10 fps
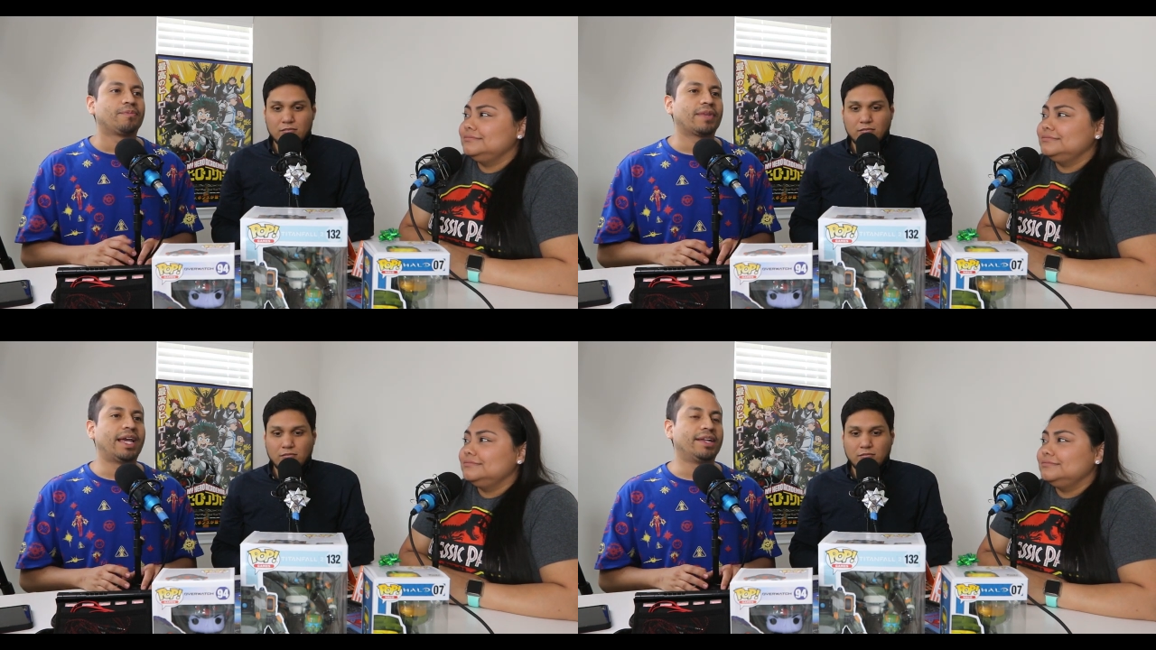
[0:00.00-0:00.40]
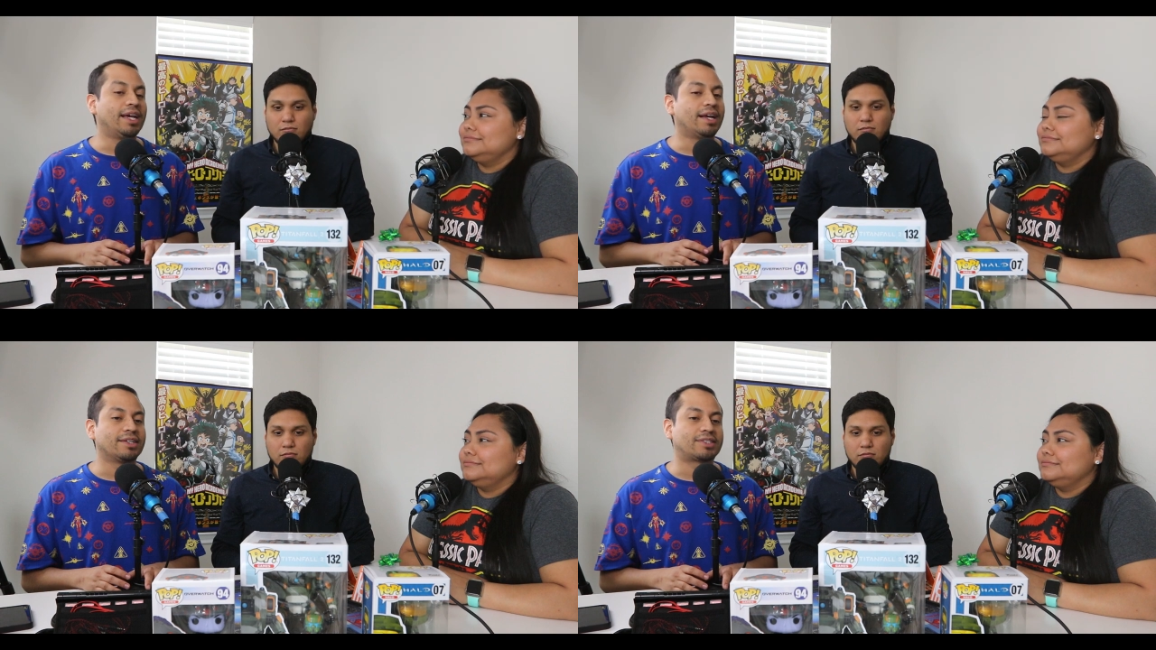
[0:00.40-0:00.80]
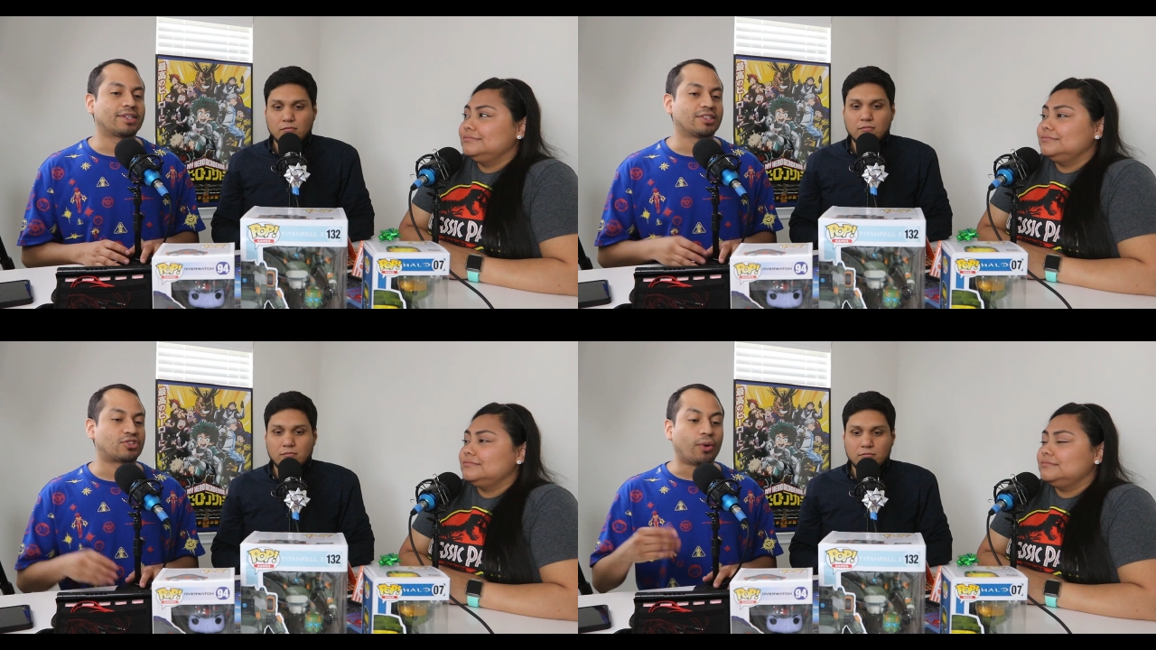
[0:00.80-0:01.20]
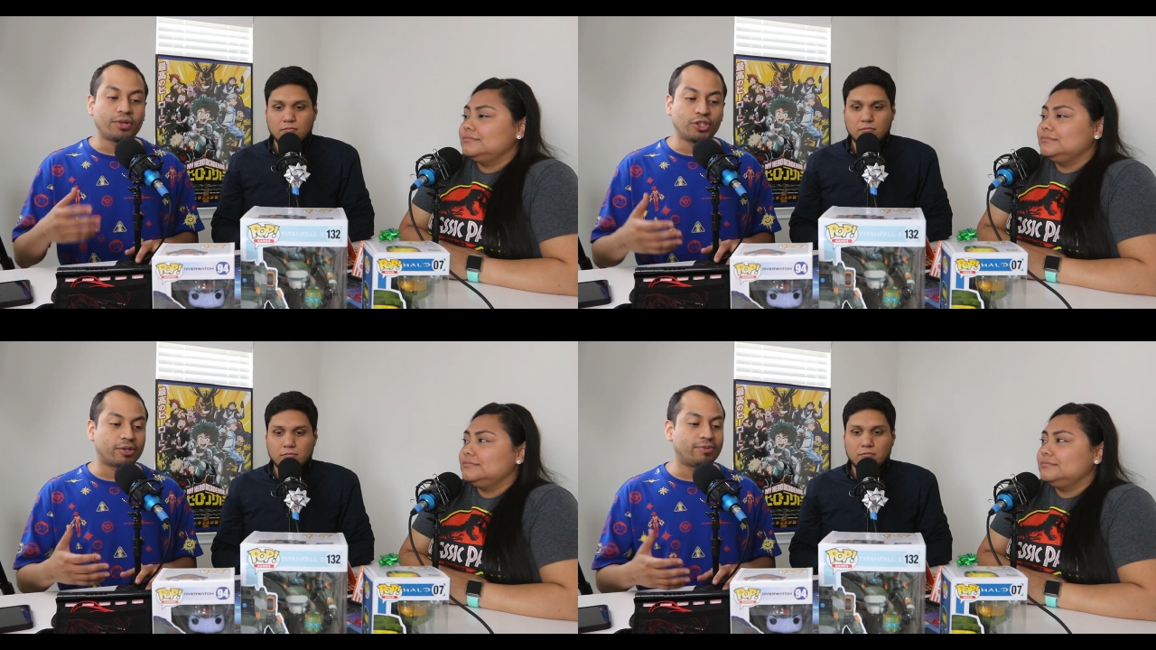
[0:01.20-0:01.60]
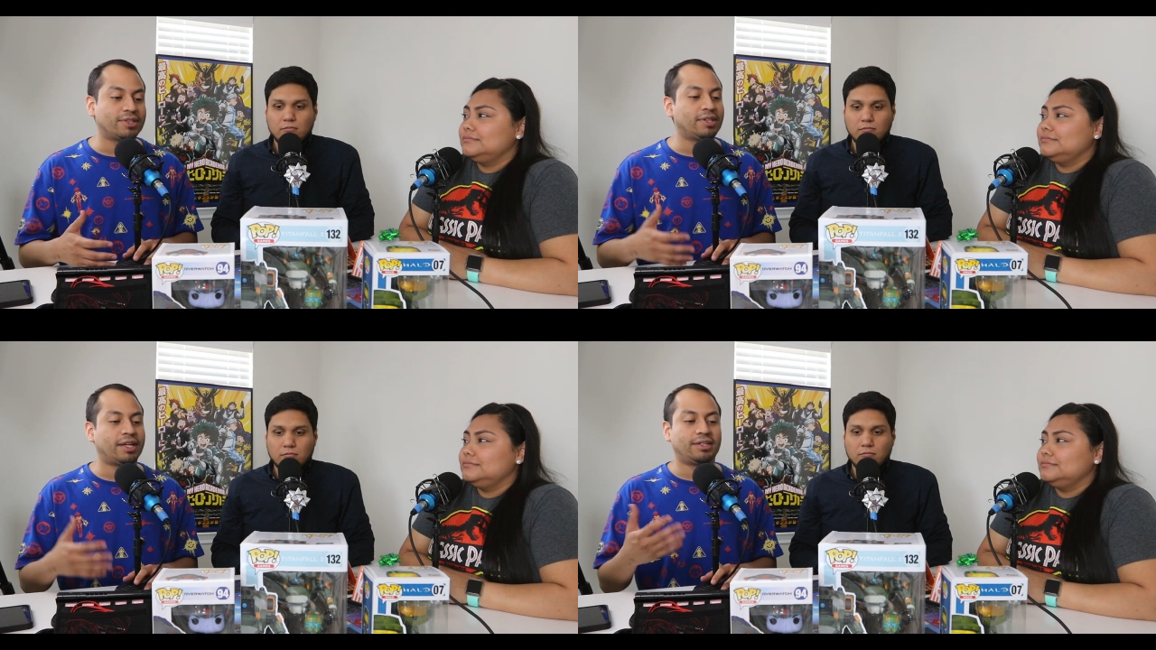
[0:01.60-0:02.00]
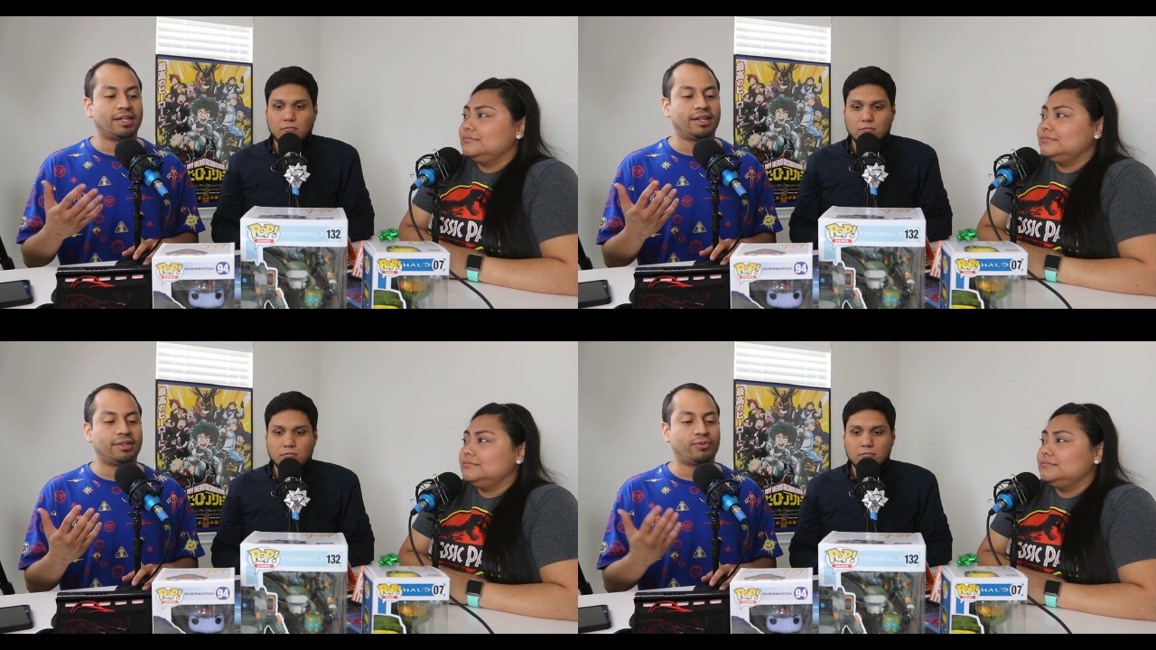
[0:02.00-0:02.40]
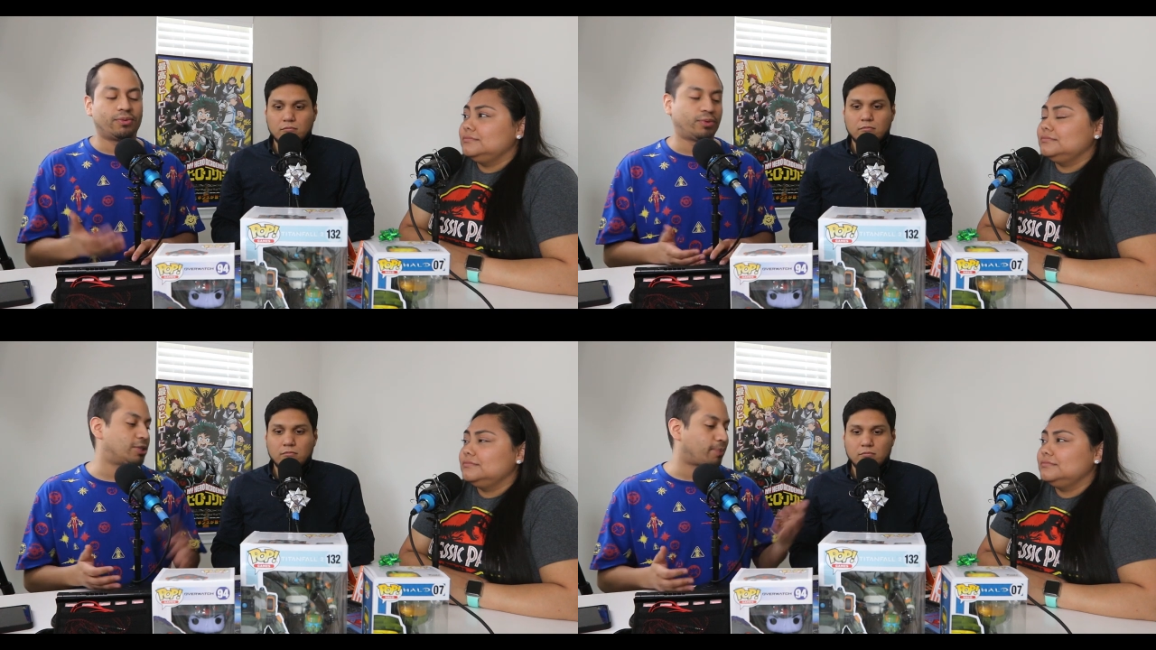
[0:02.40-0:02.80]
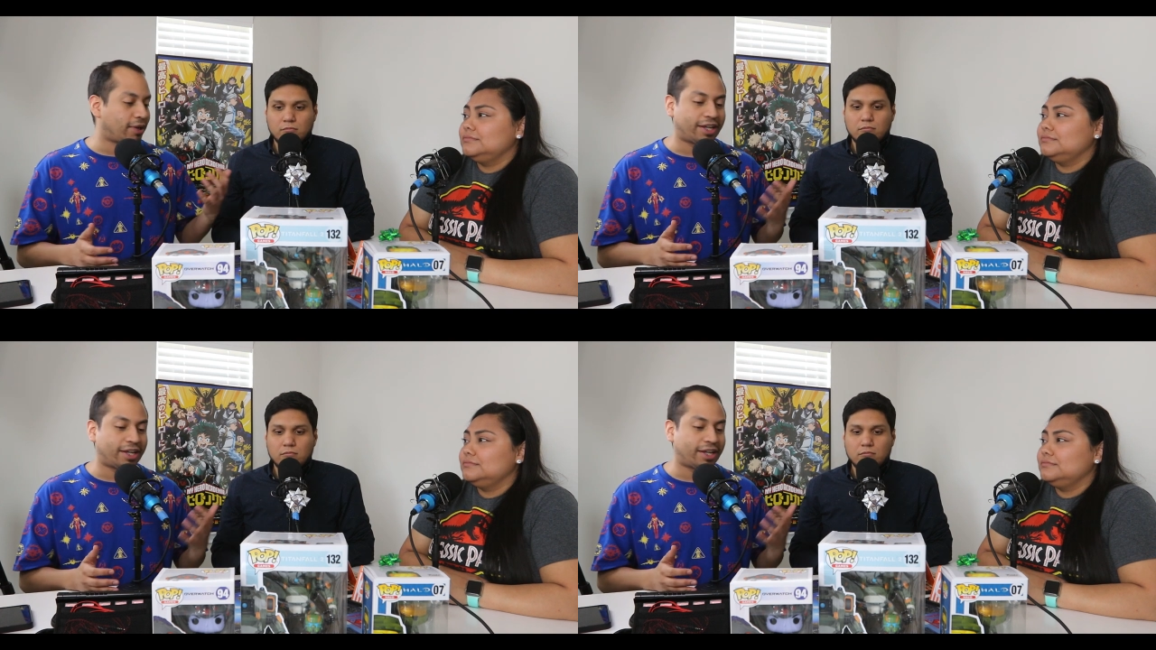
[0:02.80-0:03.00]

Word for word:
Speaker 1: And yeah, it's story driven, and Respawn,